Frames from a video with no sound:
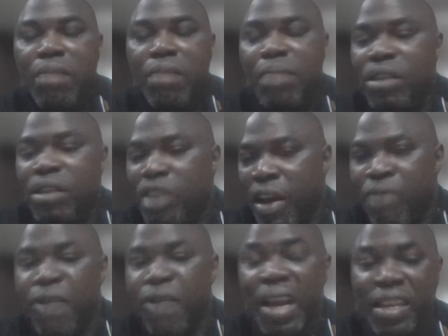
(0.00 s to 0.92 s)
based on our
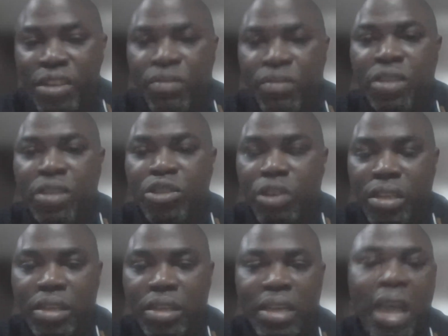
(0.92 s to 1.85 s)
findings of this
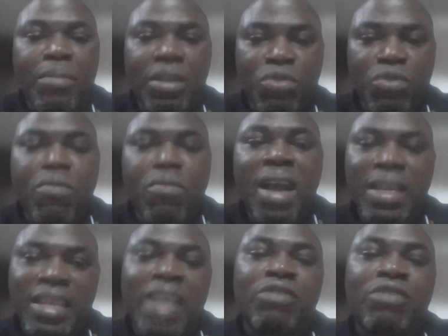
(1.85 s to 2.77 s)
study, that means the woman
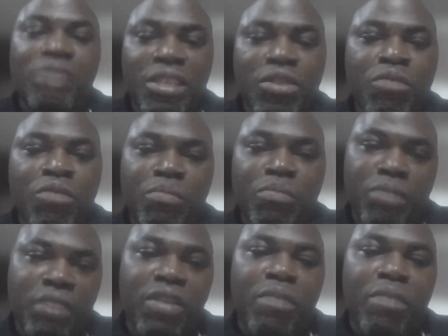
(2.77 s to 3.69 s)
is at risk of
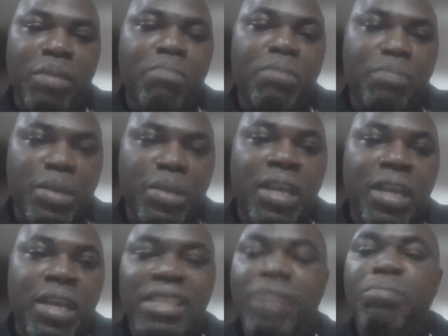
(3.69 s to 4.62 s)
developing
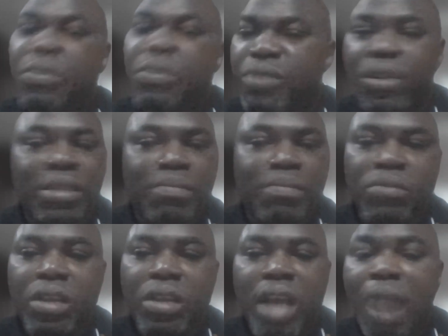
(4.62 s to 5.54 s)
PPH in previous,
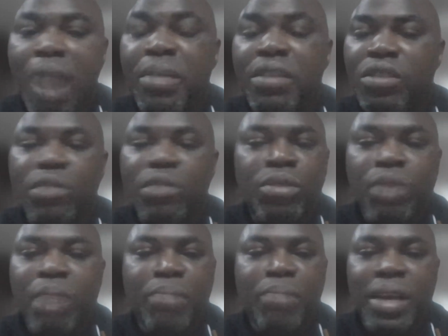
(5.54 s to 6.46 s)
I mean,
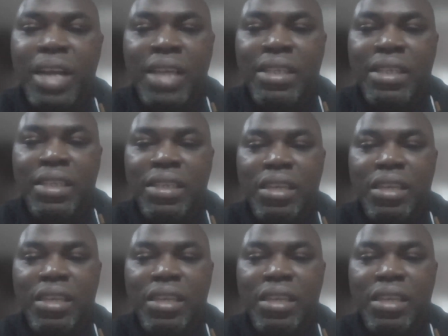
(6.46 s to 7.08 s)
subsequent pregnancy.